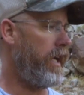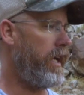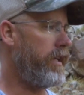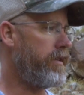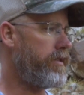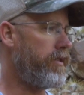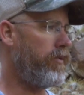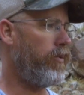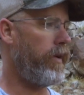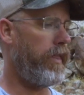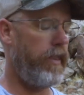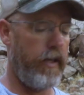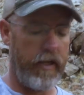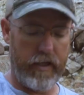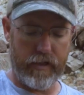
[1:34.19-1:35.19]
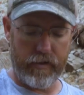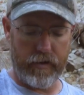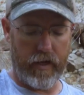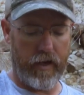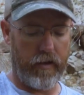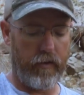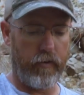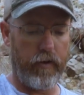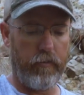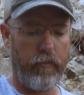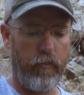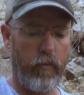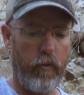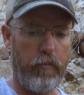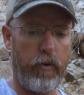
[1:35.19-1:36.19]
And so with this, now that we,
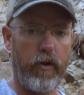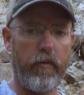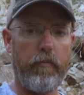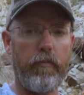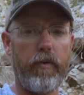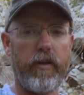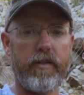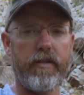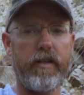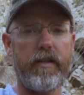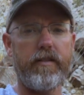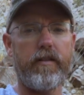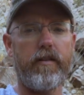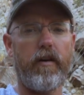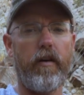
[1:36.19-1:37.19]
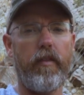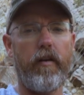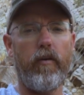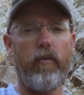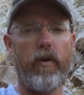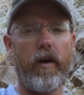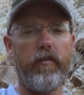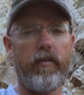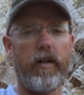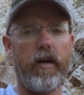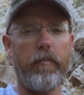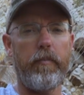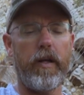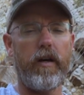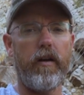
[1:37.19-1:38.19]
we put a, a, sensor on there, we'll have a
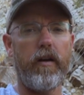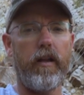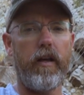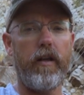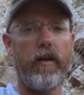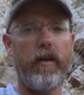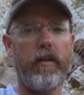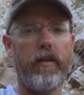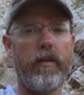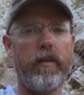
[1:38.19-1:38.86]
lot better data.